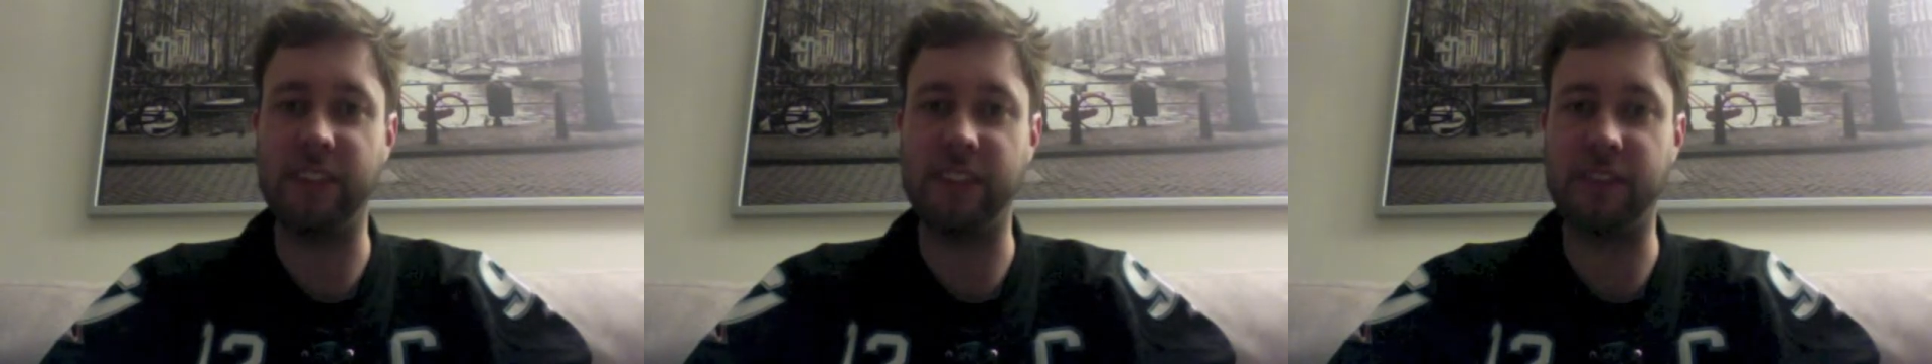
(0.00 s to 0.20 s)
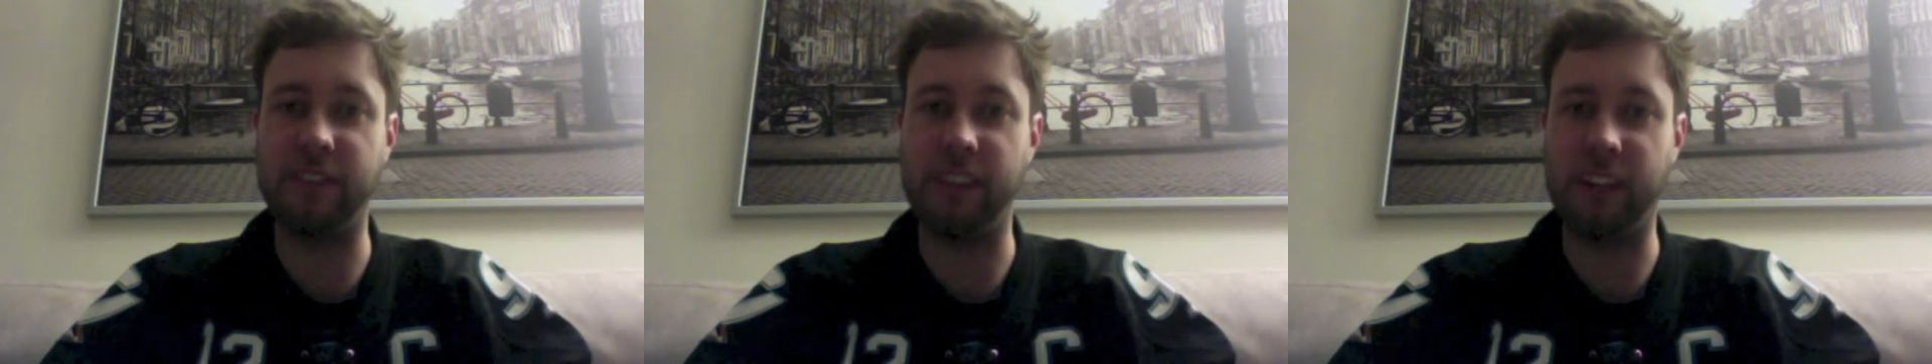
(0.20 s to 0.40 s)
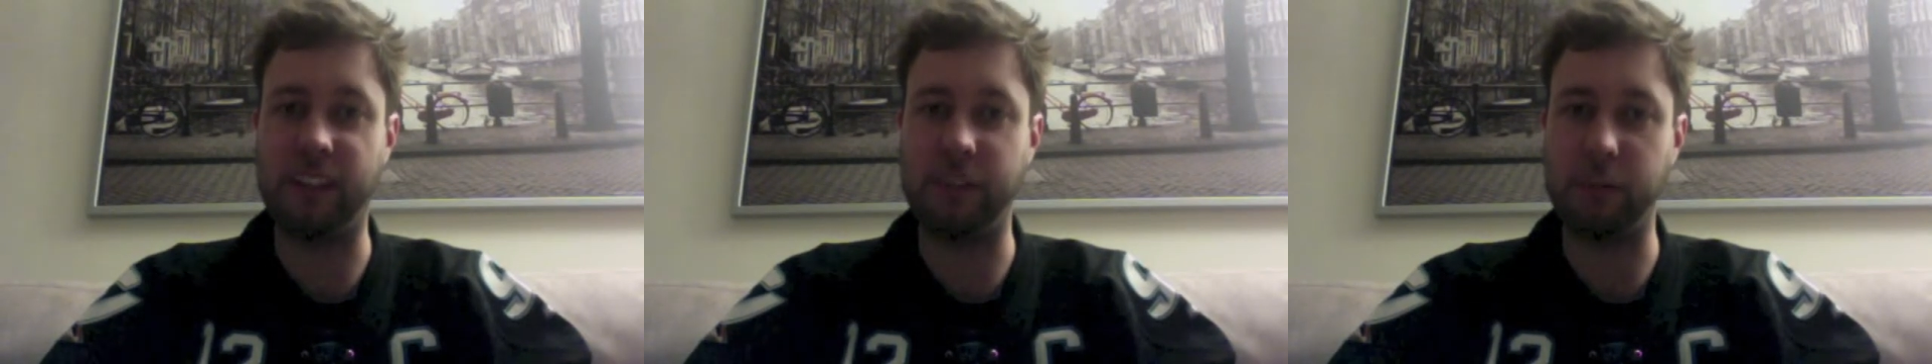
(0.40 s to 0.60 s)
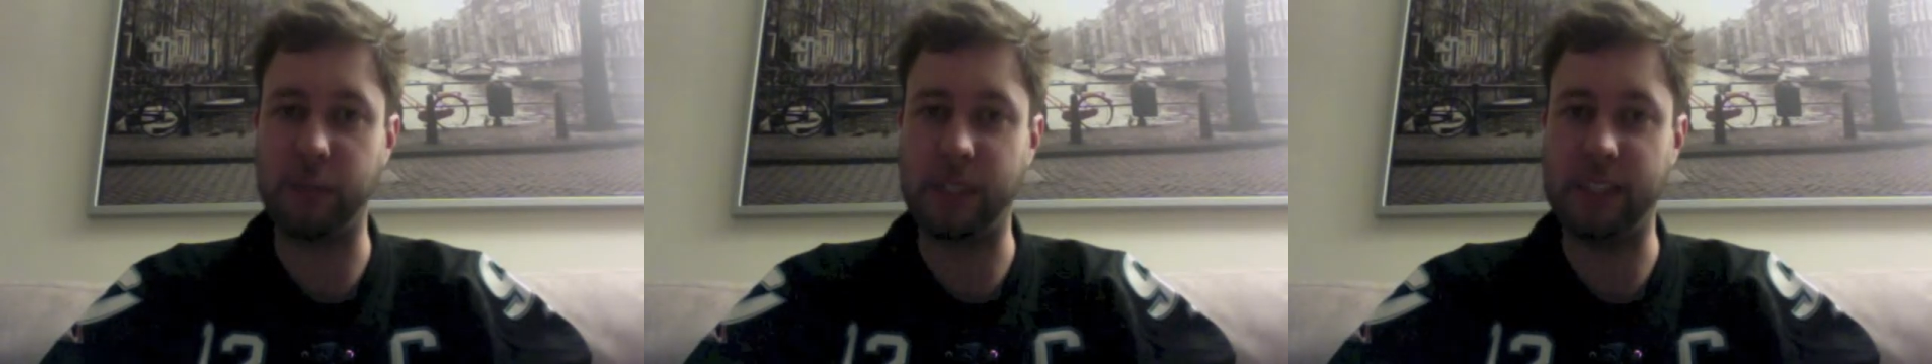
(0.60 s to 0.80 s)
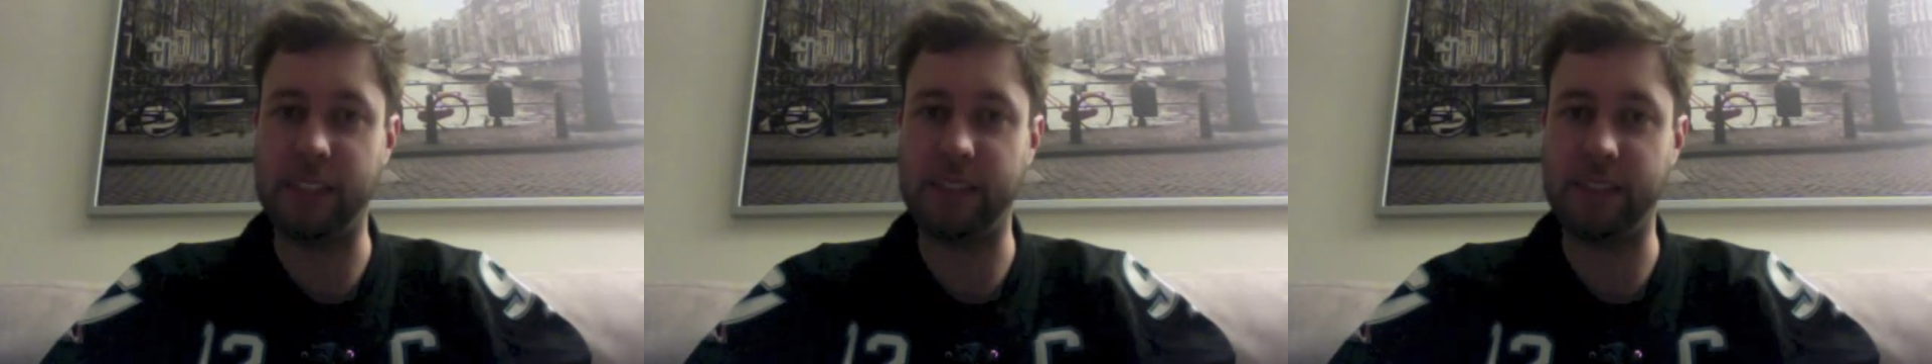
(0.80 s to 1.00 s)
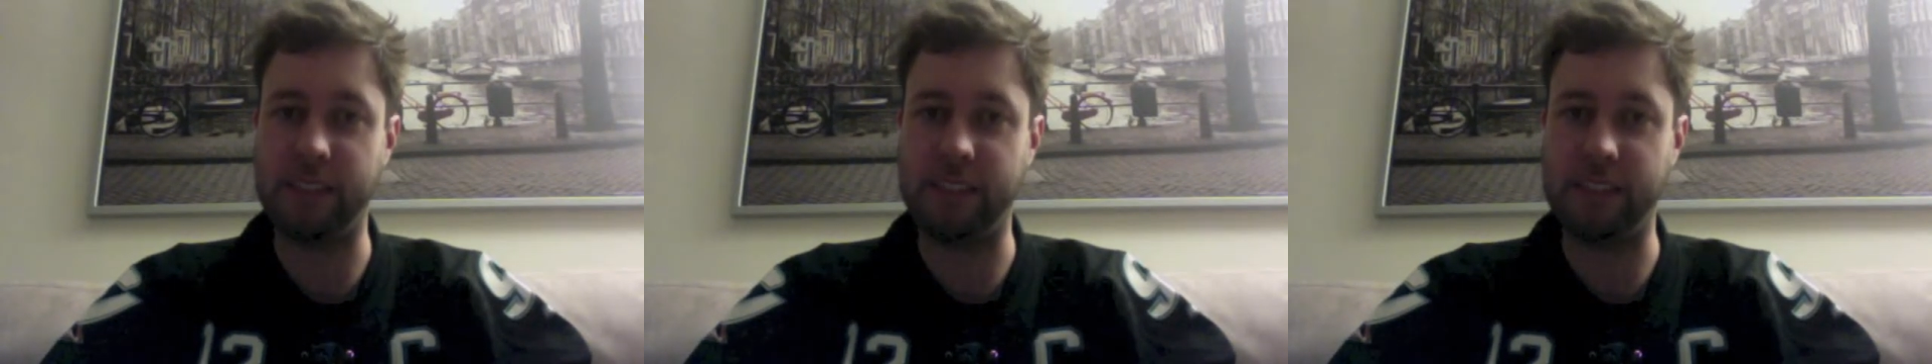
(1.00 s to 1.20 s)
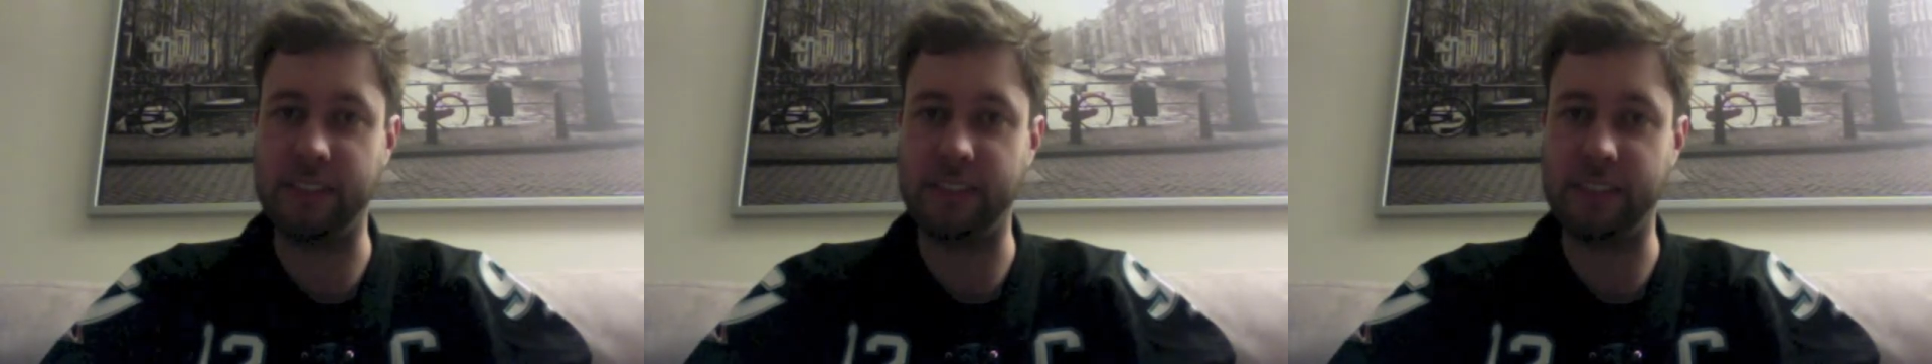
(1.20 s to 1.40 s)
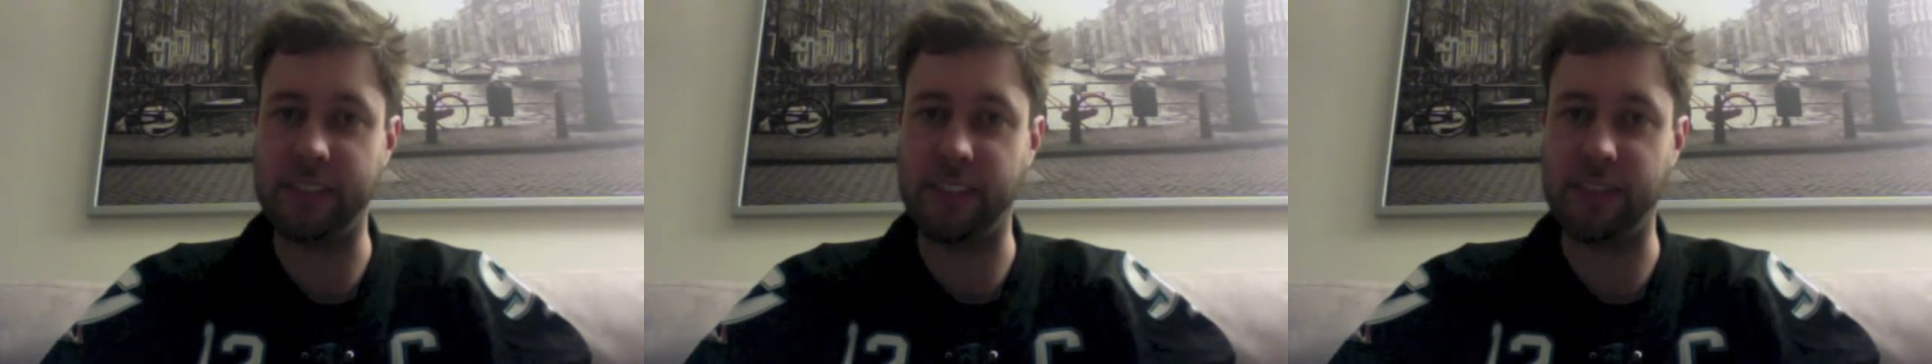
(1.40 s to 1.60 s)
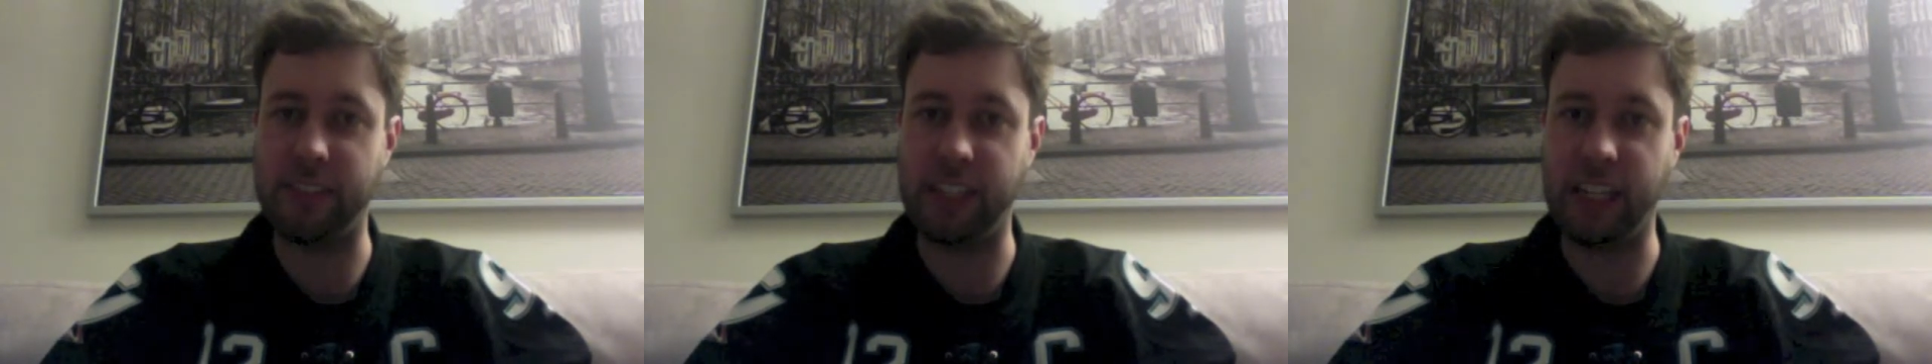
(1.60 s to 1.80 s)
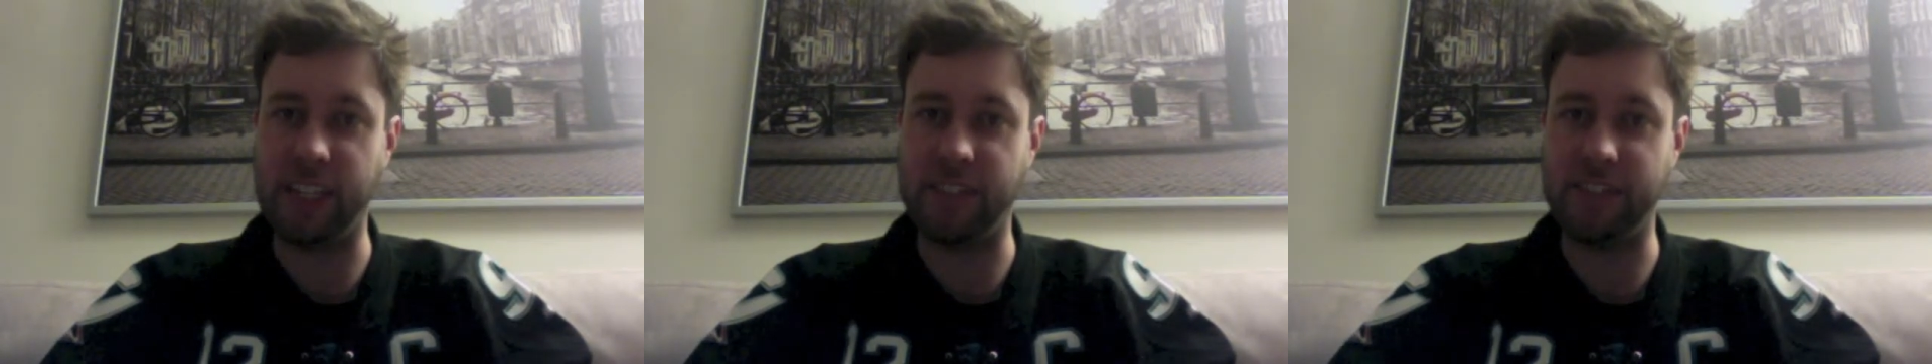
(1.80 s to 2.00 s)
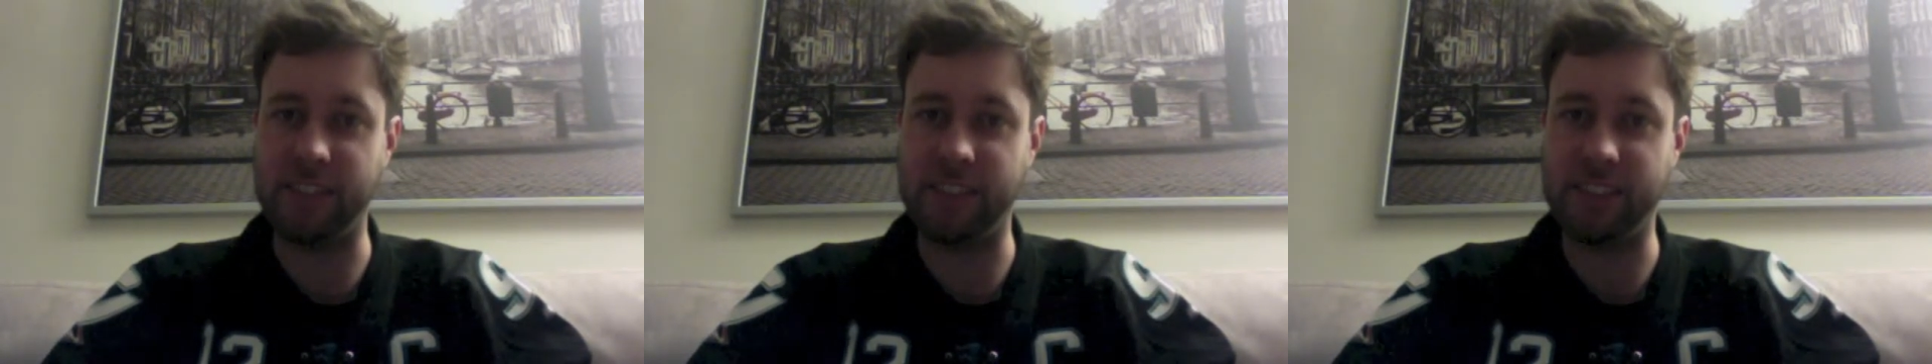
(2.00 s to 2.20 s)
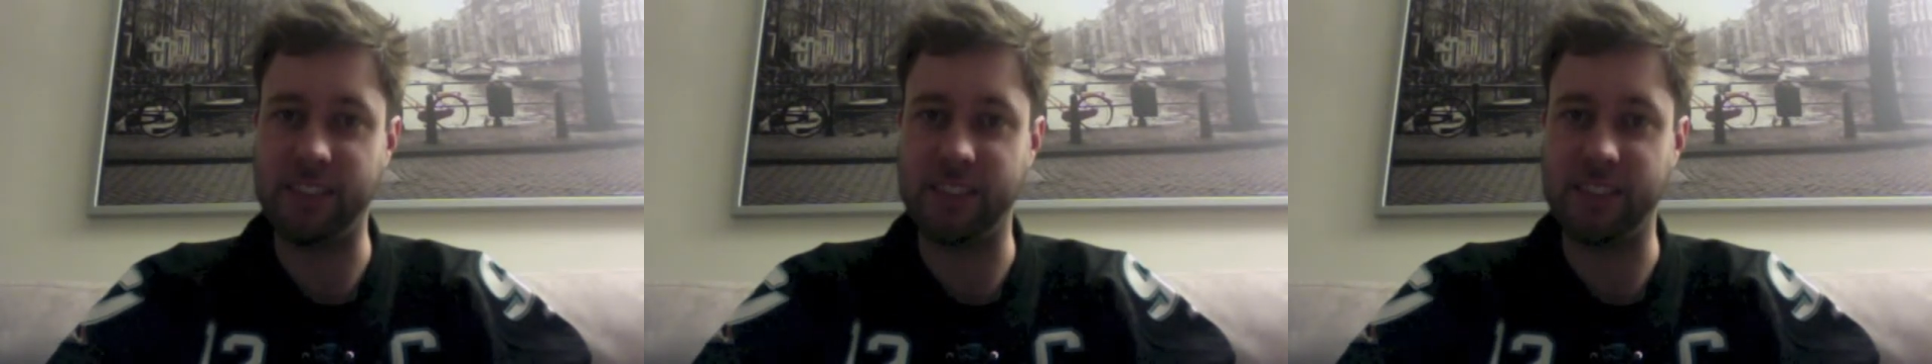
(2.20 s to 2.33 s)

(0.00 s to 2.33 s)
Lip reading: Flyers will win this series in 7 games.